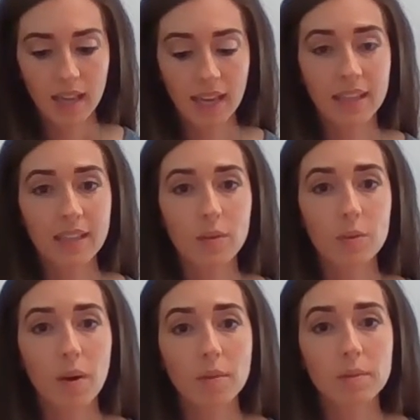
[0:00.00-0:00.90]
And it
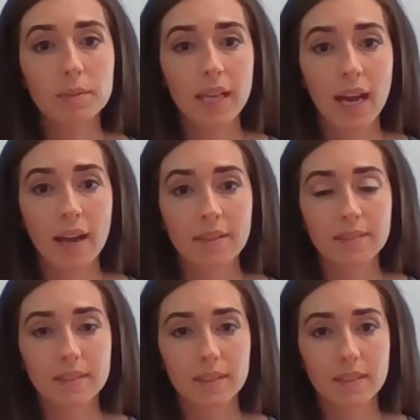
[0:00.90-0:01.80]
would probably
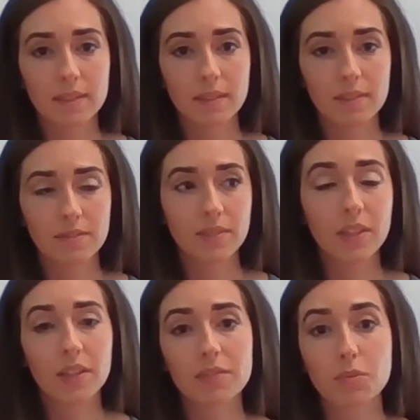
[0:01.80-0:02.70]
have
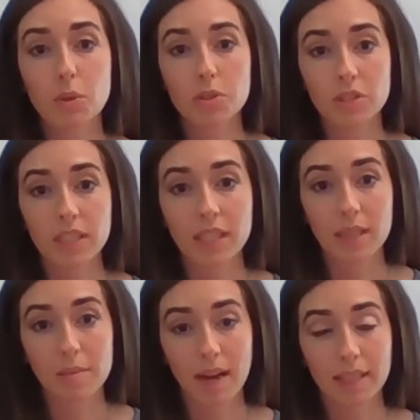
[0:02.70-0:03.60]
very unfortunate
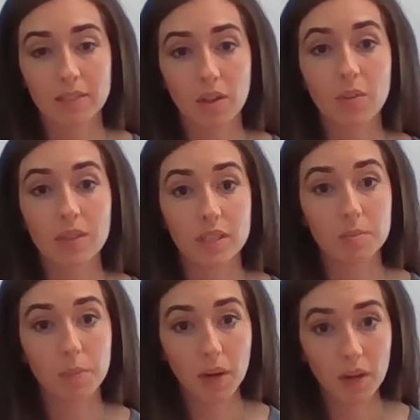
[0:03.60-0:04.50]
impacts on this
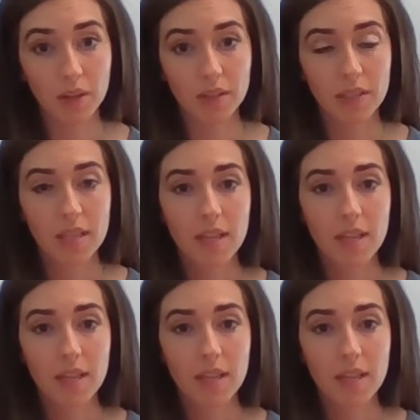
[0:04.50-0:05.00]
bird